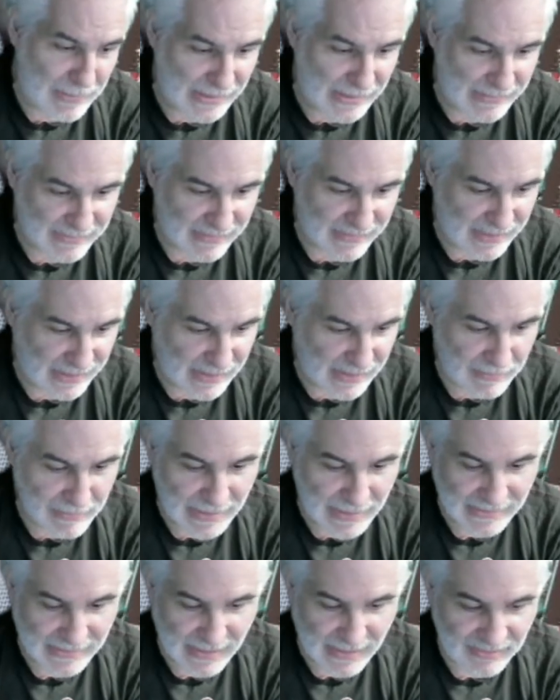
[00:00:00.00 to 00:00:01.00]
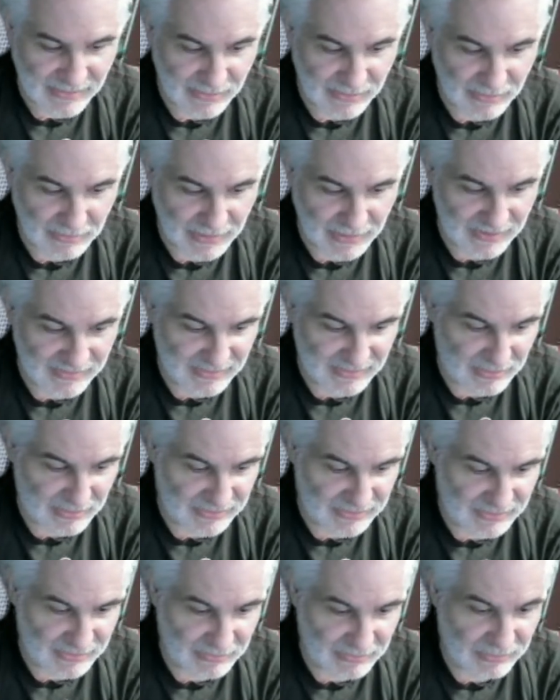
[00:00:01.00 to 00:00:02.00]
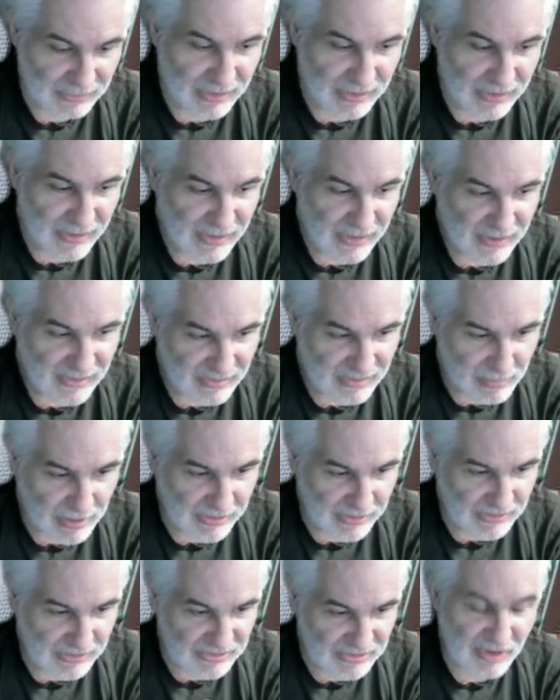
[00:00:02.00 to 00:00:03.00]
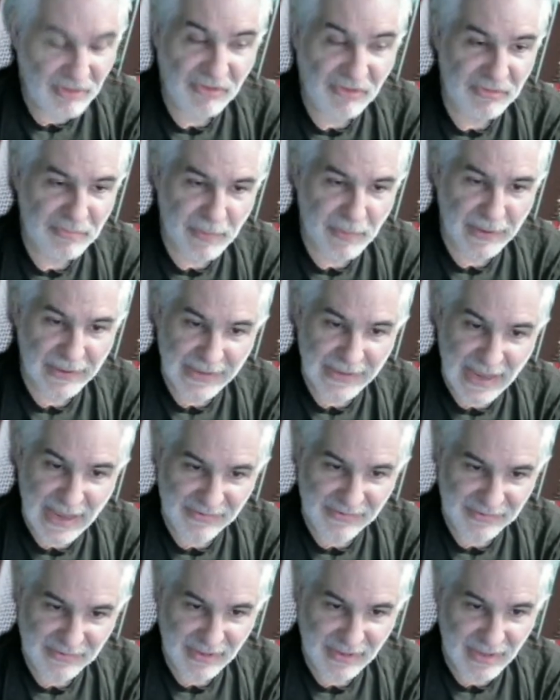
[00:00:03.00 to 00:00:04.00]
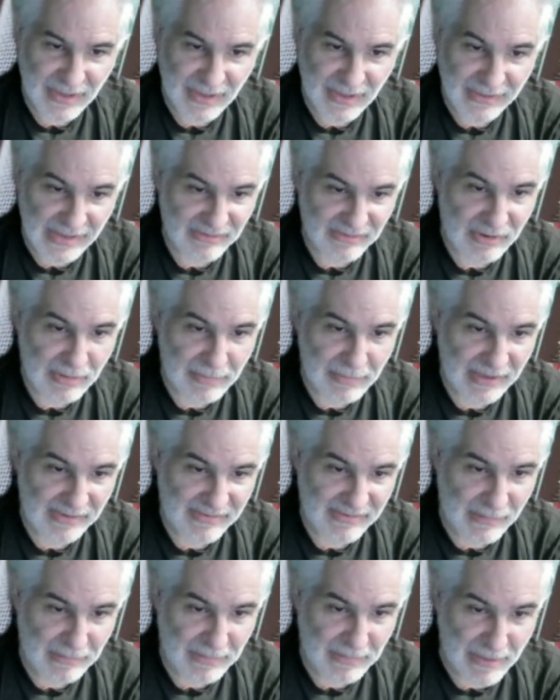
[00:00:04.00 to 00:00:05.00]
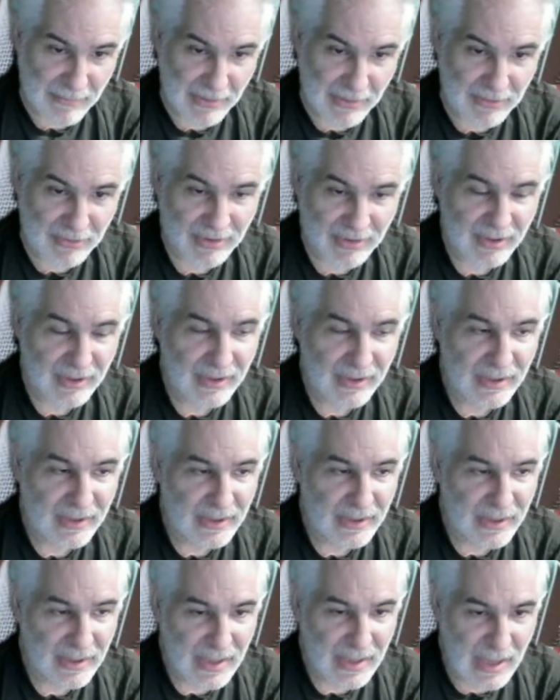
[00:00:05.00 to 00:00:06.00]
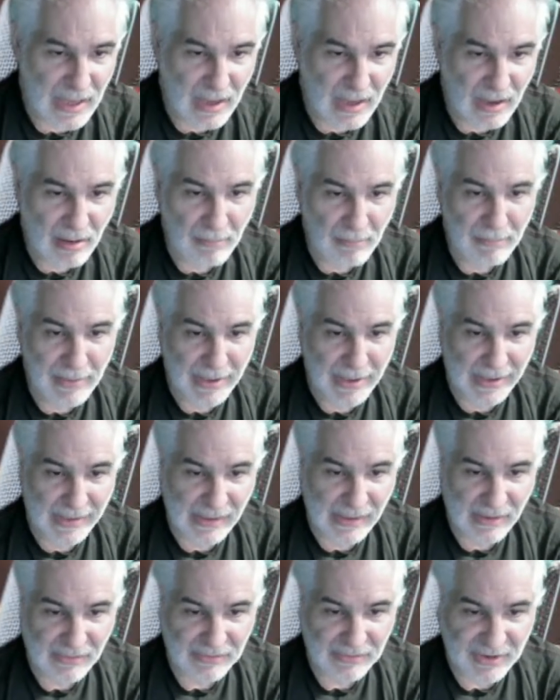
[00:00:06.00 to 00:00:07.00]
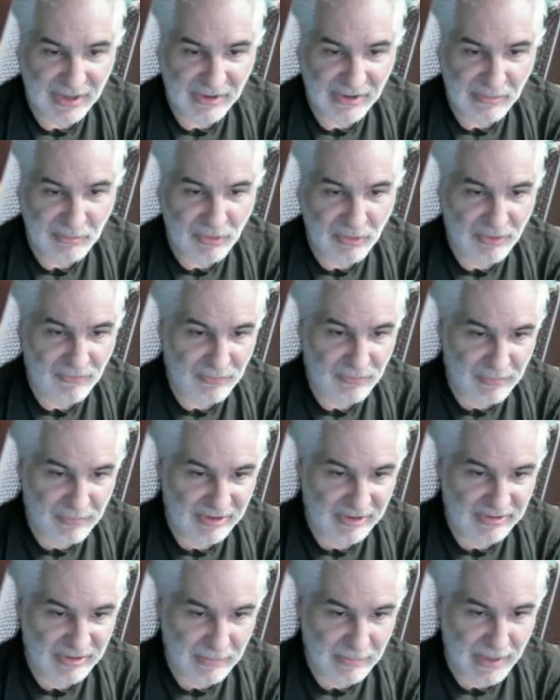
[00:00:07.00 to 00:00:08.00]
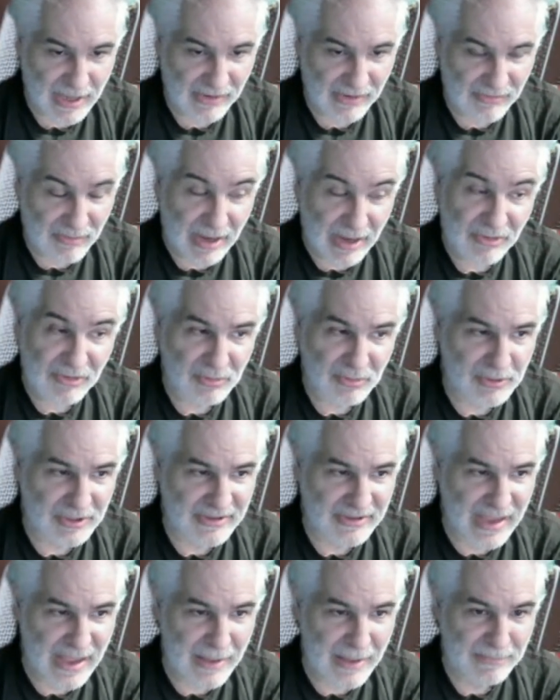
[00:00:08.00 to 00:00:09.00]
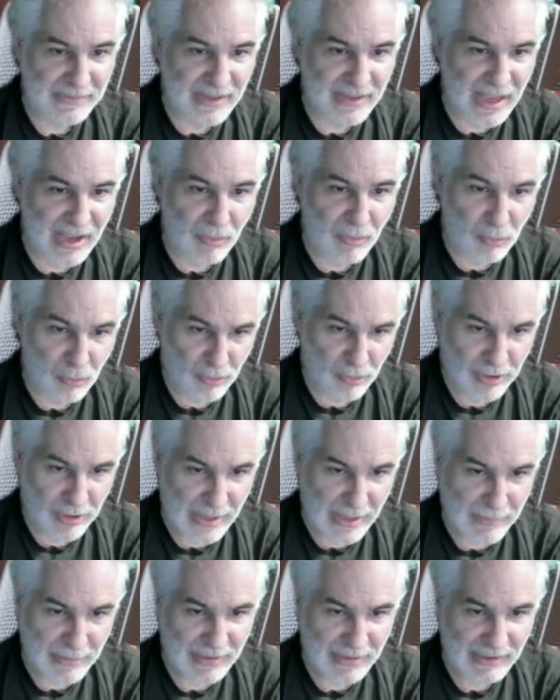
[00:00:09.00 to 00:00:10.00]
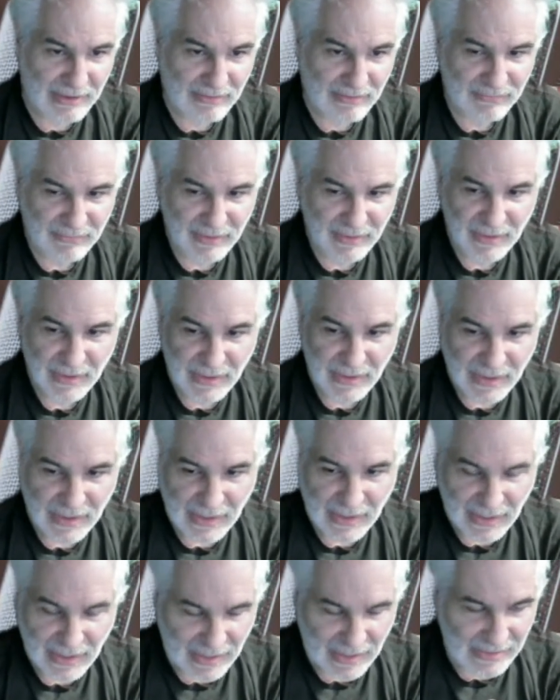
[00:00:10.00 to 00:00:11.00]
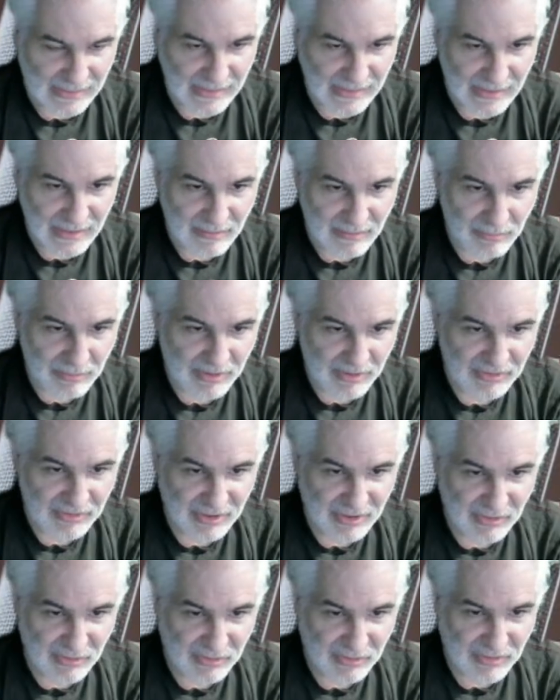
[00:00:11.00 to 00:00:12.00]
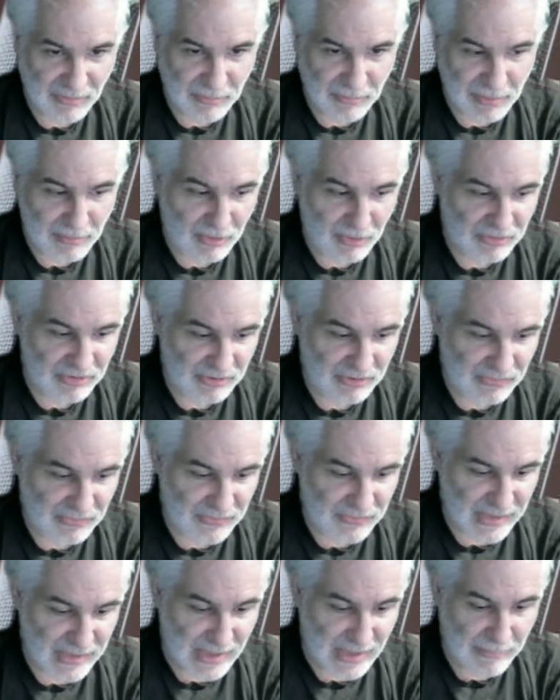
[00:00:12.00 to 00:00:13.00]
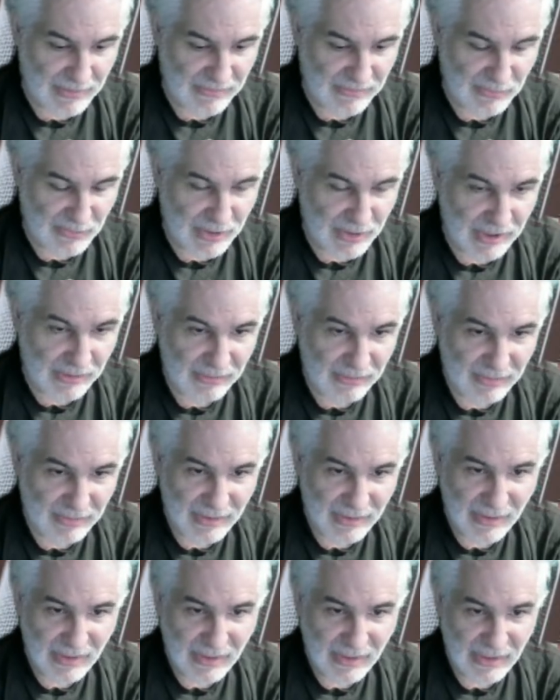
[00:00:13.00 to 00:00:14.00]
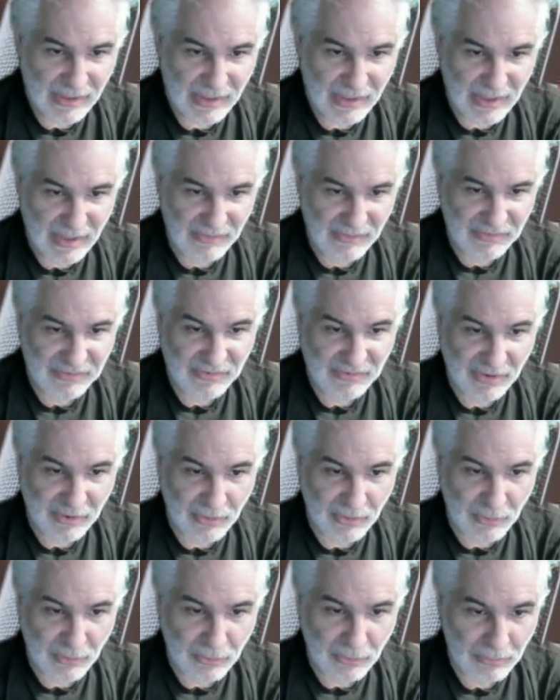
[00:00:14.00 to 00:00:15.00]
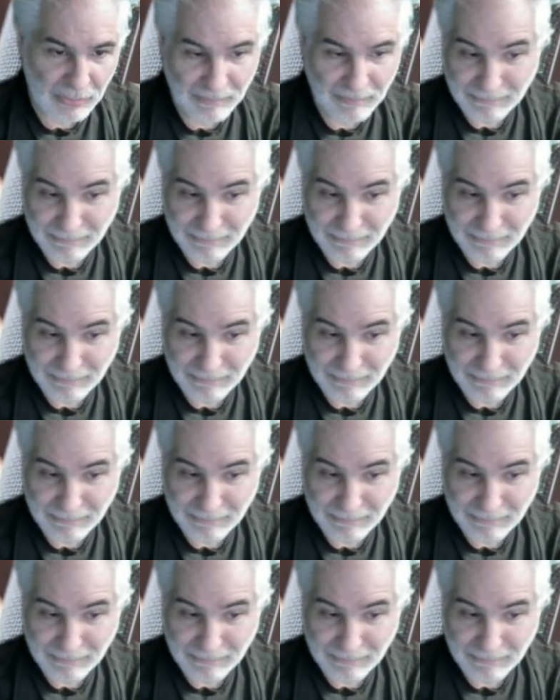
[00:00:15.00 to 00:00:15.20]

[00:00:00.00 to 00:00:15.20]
back to Lee about that too because she wants to do some other shows. But yes, that's going to be in September. And I'll send you more information about it. It's rocktoadopt.org, I believe. And we usually do some promotions for them as well. So